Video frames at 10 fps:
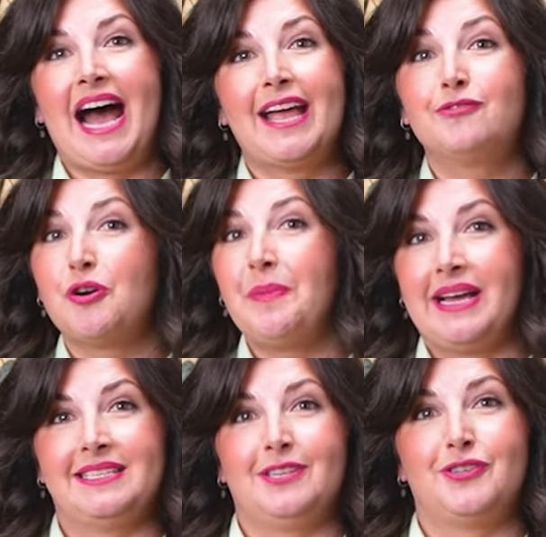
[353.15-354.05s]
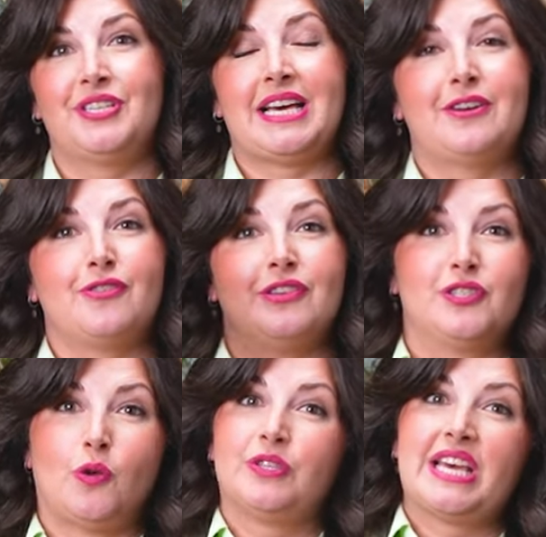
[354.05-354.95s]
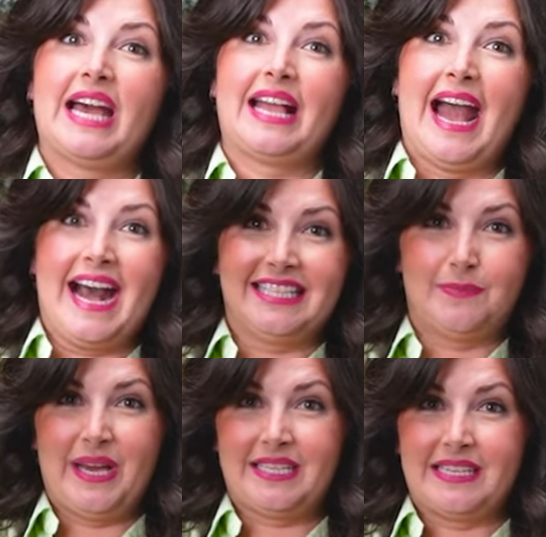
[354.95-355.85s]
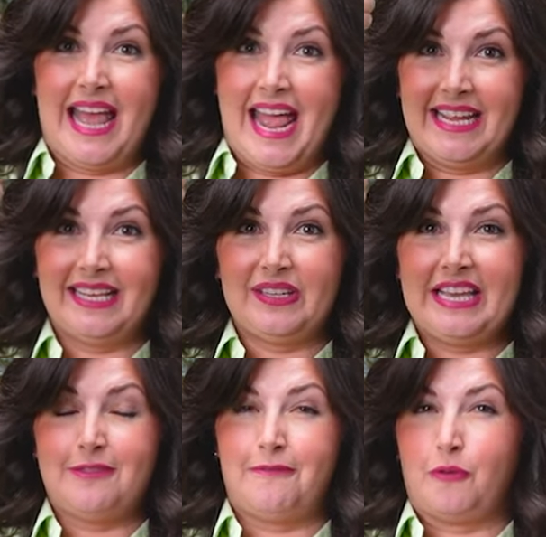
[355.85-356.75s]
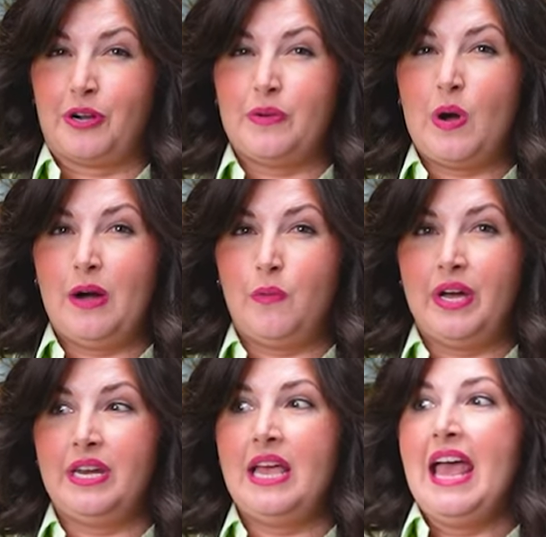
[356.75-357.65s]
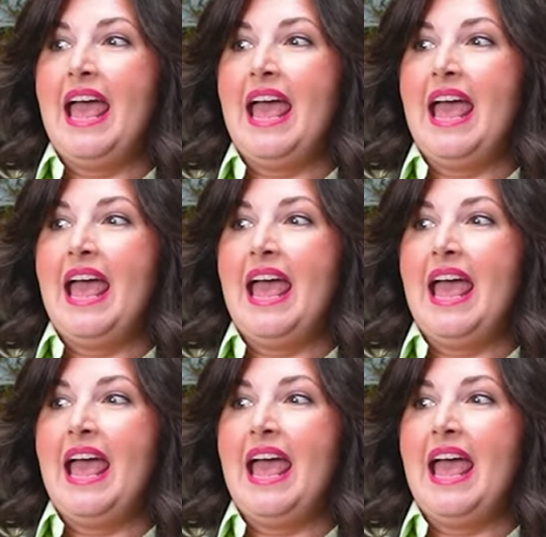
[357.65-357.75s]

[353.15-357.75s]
I grow my citrus under the Soltech Aspect hanging light, the 40 watt one,